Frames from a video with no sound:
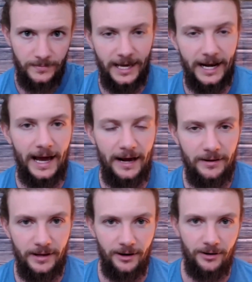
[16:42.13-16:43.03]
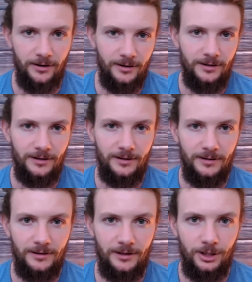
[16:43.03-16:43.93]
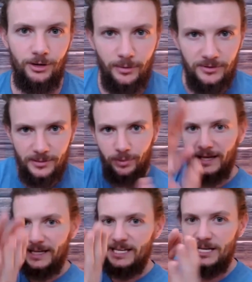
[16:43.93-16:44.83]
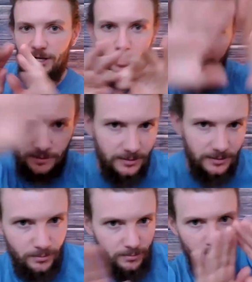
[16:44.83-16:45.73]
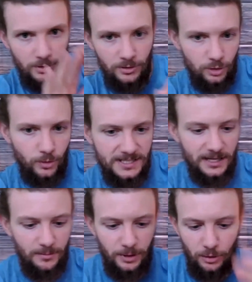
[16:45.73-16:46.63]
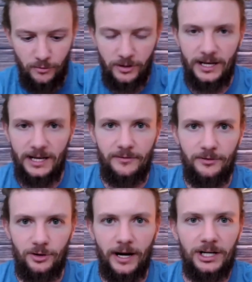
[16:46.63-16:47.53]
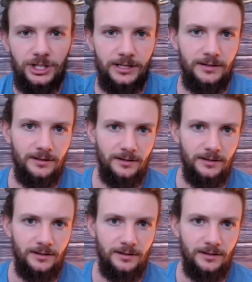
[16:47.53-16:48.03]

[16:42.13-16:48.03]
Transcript: get it out of there, and you're able to play a keto and twist it and maneuver it in a different direction?